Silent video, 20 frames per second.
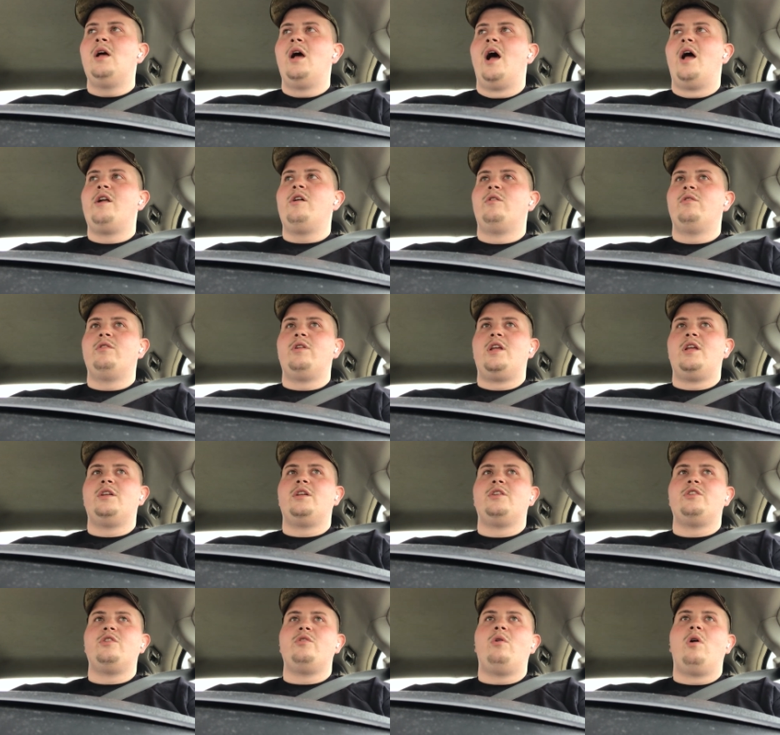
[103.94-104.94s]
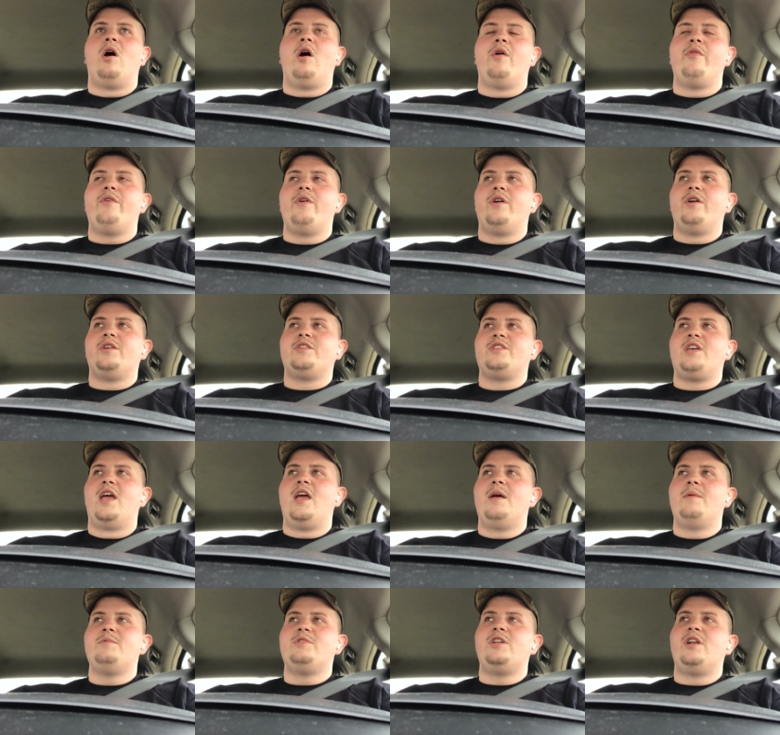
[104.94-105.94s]
I don't need to do all the
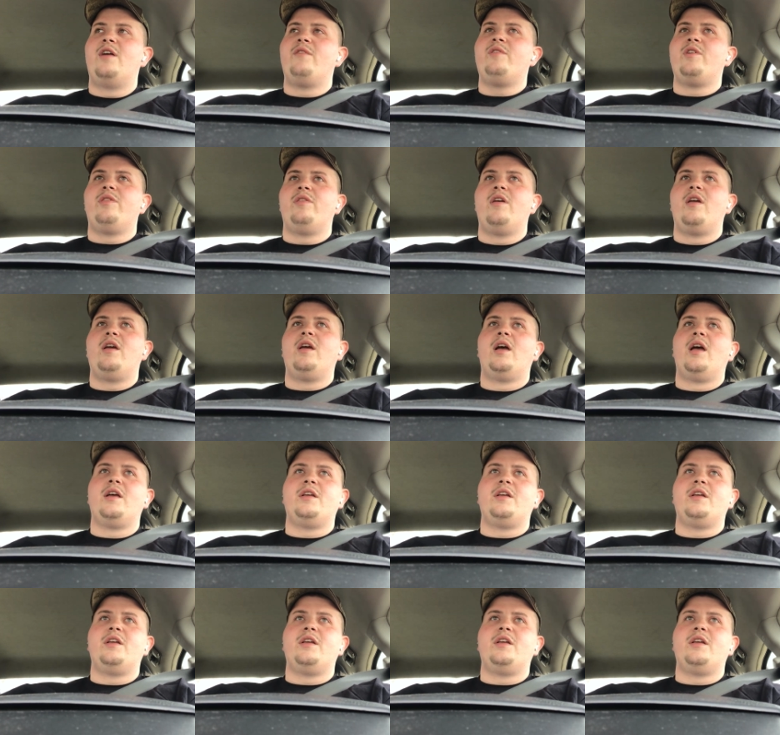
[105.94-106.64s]
exams and everything.